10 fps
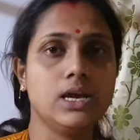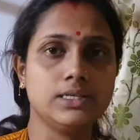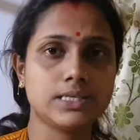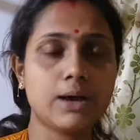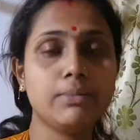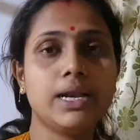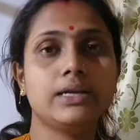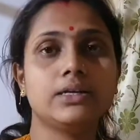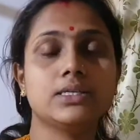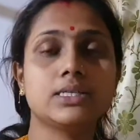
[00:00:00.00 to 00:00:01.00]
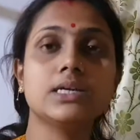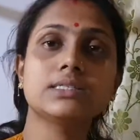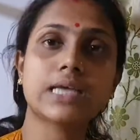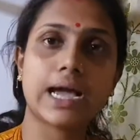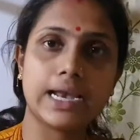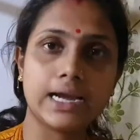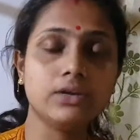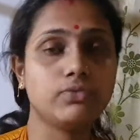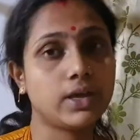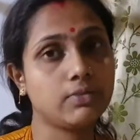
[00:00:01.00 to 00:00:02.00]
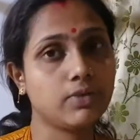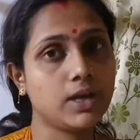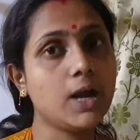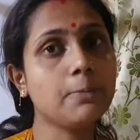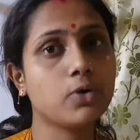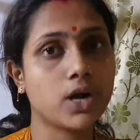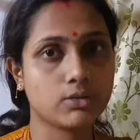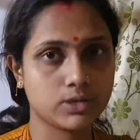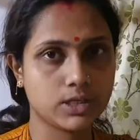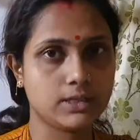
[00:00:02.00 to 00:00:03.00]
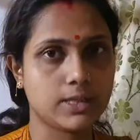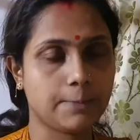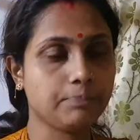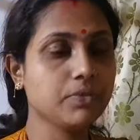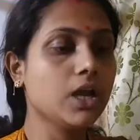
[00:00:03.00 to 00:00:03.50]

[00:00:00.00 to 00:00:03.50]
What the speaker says: some letters are silent when we are pronouncing them.